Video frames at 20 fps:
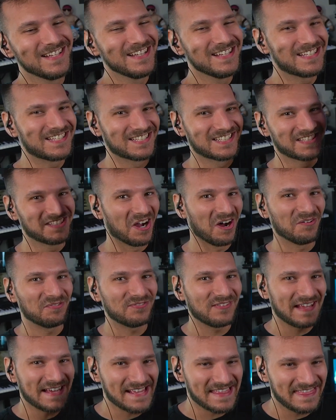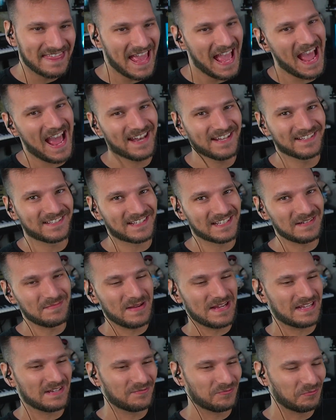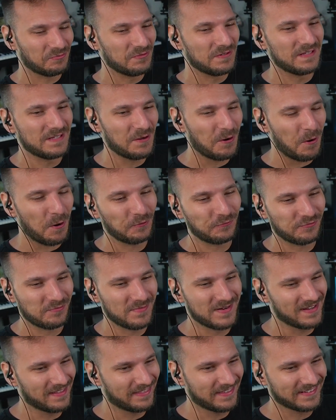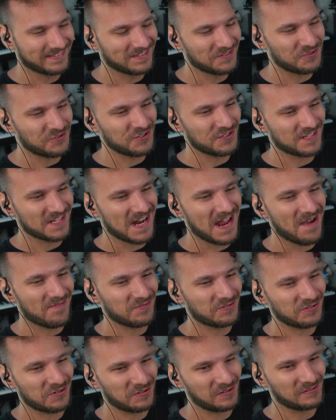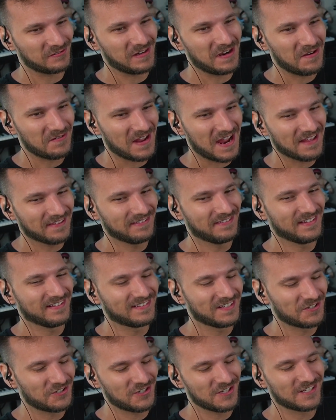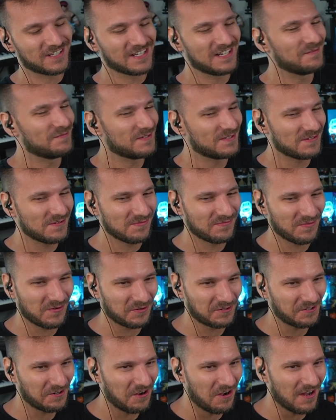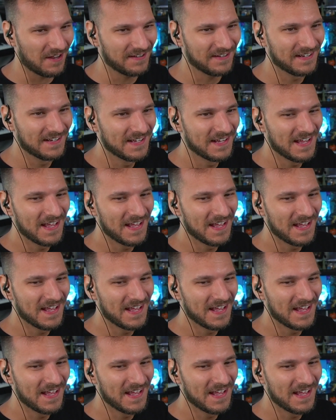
stuff like that is going to make it really hard for me to think that she's going to have a turnaround. I think that she's going to be too far gone. Hey,